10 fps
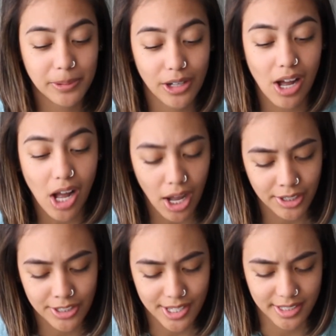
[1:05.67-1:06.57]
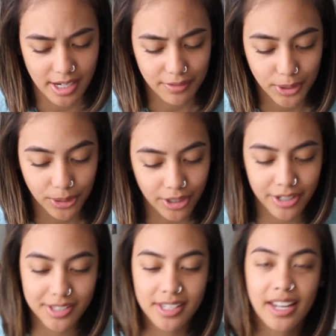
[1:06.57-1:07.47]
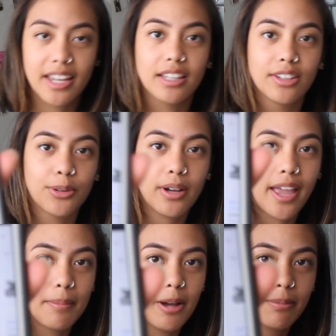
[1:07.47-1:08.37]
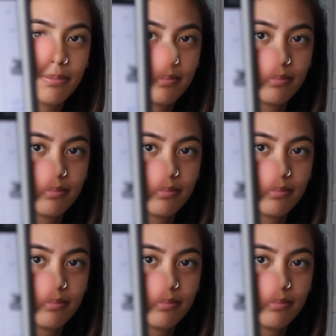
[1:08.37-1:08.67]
put Hooters instead of Hooters, and look what came up.